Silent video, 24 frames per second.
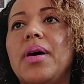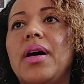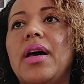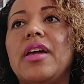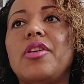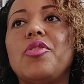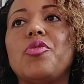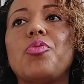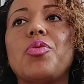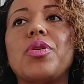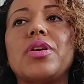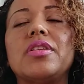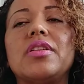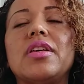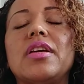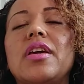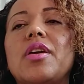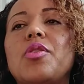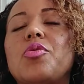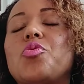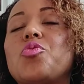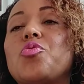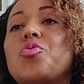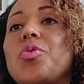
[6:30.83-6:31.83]
it
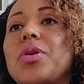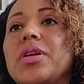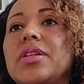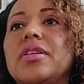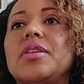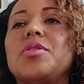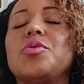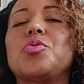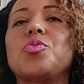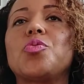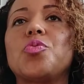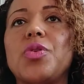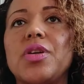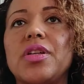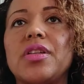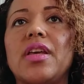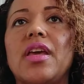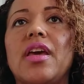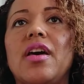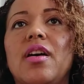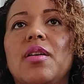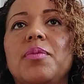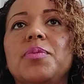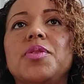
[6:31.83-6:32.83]
really, really, really
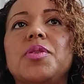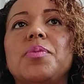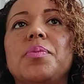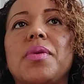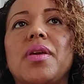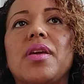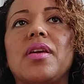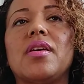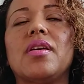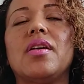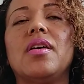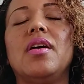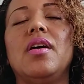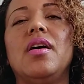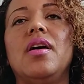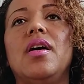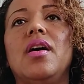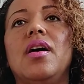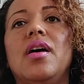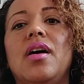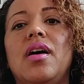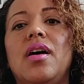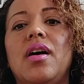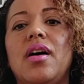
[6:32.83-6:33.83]
helped me
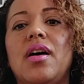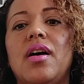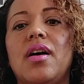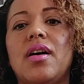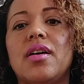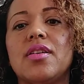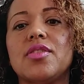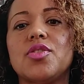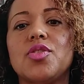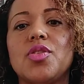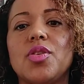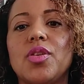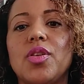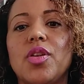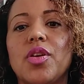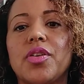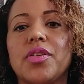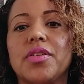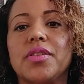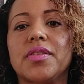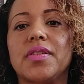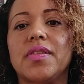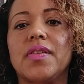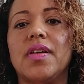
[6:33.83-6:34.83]
to
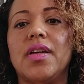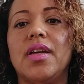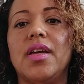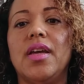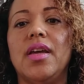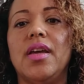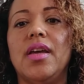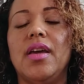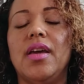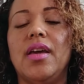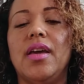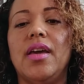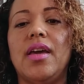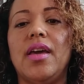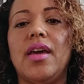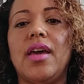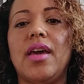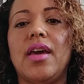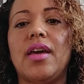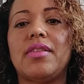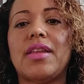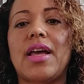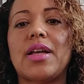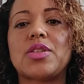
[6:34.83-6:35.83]
learn.
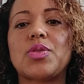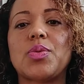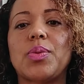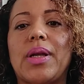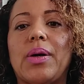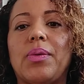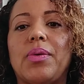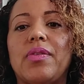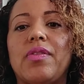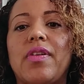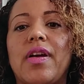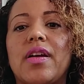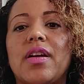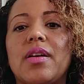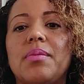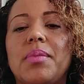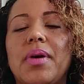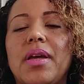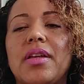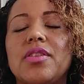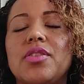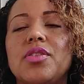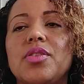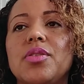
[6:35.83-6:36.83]
And that's what I would
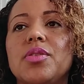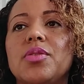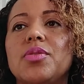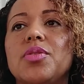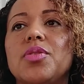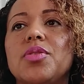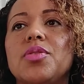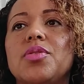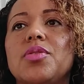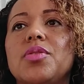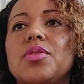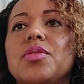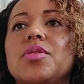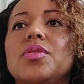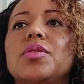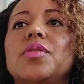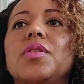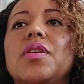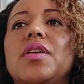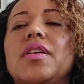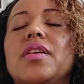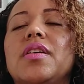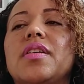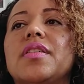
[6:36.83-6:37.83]
recommend you to do
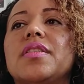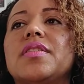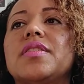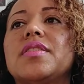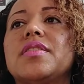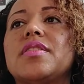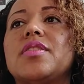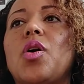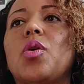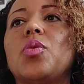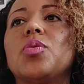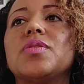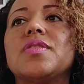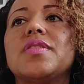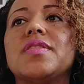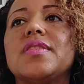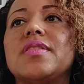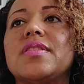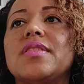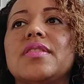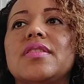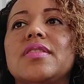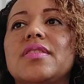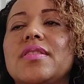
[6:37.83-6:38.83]
is don't
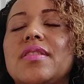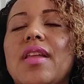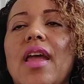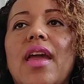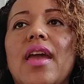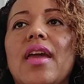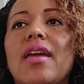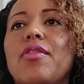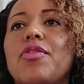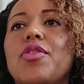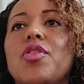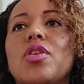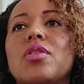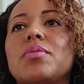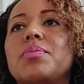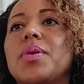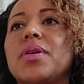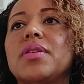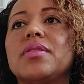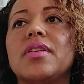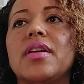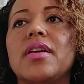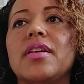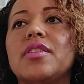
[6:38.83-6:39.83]
stay, if you're in
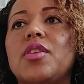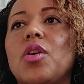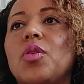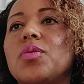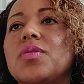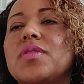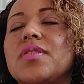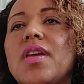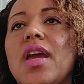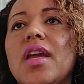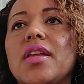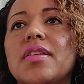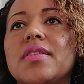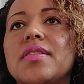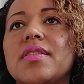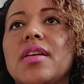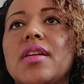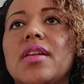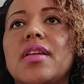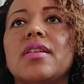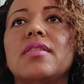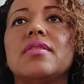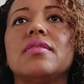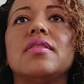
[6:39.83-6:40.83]
Berlin, don't stay in the
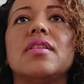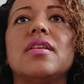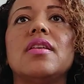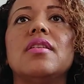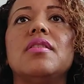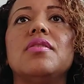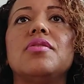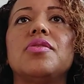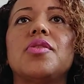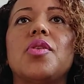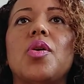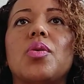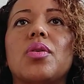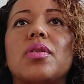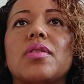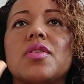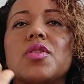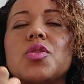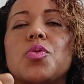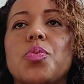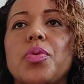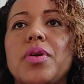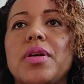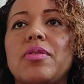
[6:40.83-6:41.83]
city. Leave, go to the
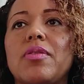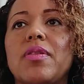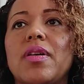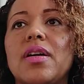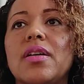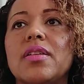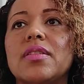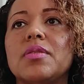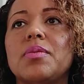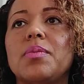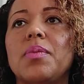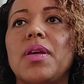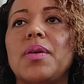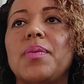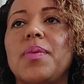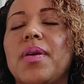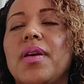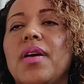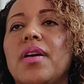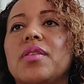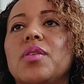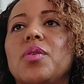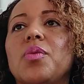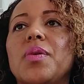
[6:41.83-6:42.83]
Spreewald,
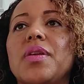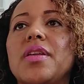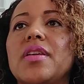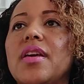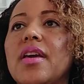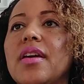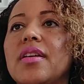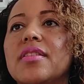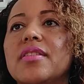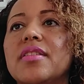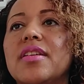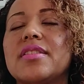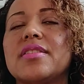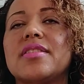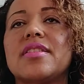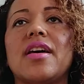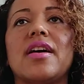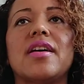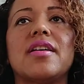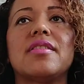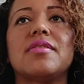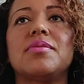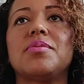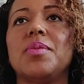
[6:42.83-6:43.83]
maybe on the weekend, because
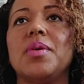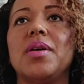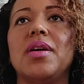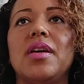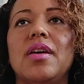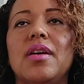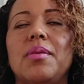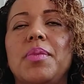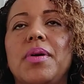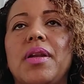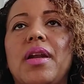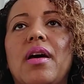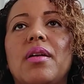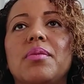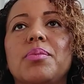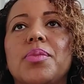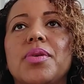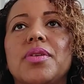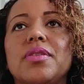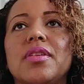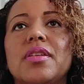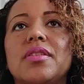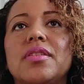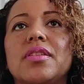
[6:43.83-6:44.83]
I've been out in
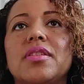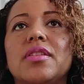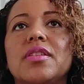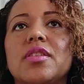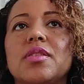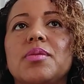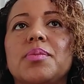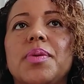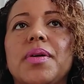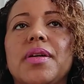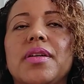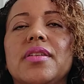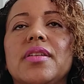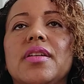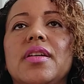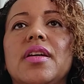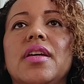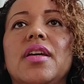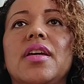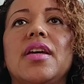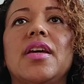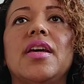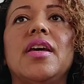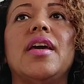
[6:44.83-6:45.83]
Berlin a little bit,
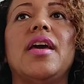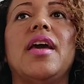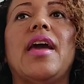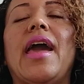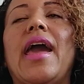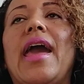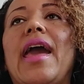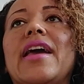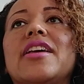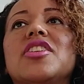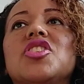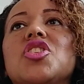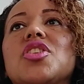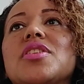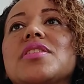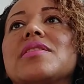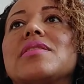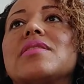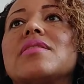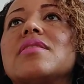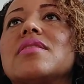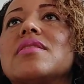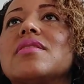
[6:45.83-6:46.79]
and just